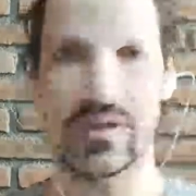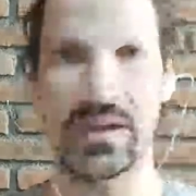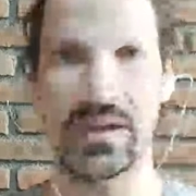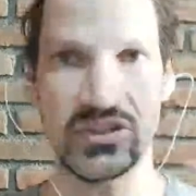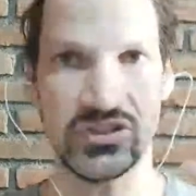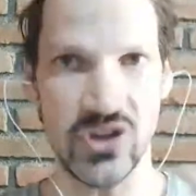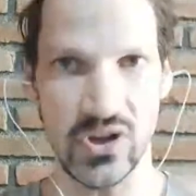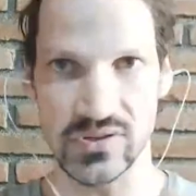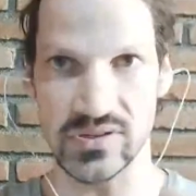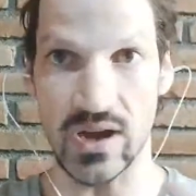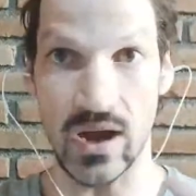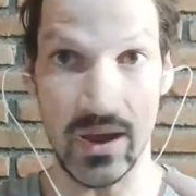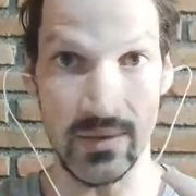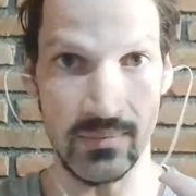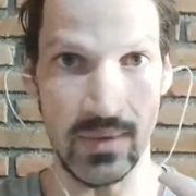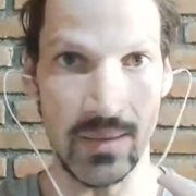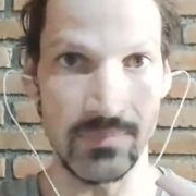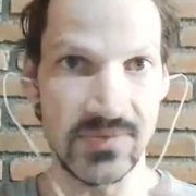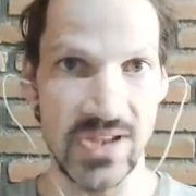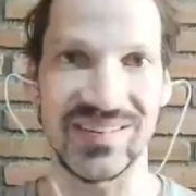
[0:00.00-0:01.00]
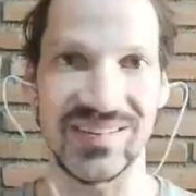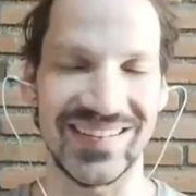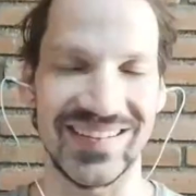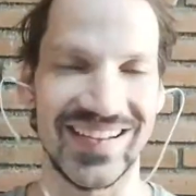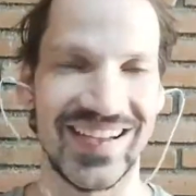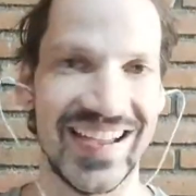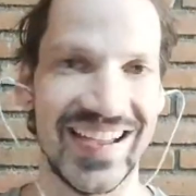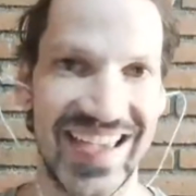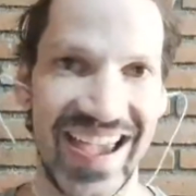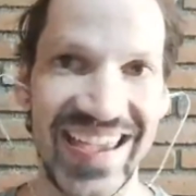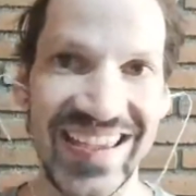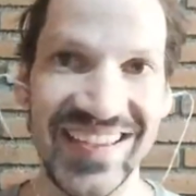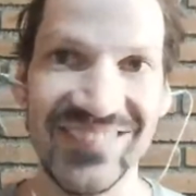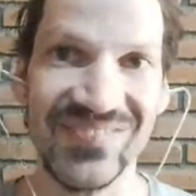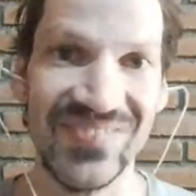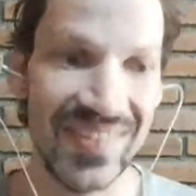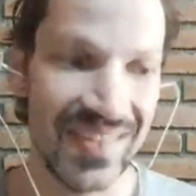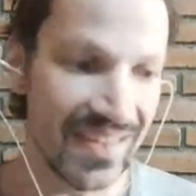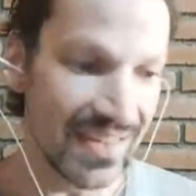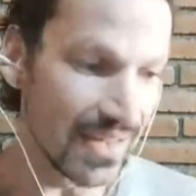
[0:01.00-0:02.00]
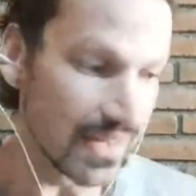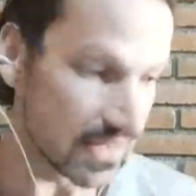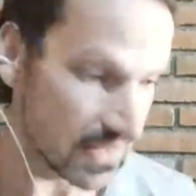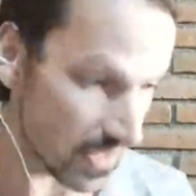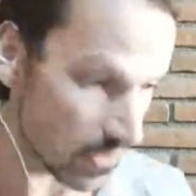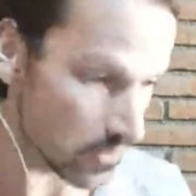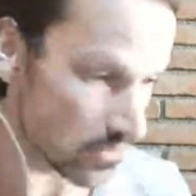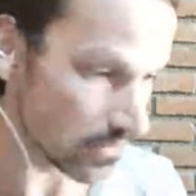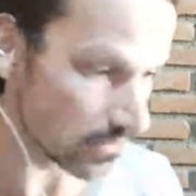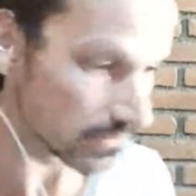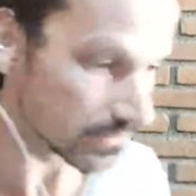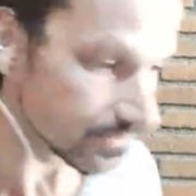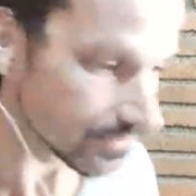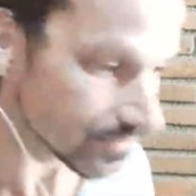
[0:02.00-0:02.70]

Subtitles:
it shows that I'm done. Okay, so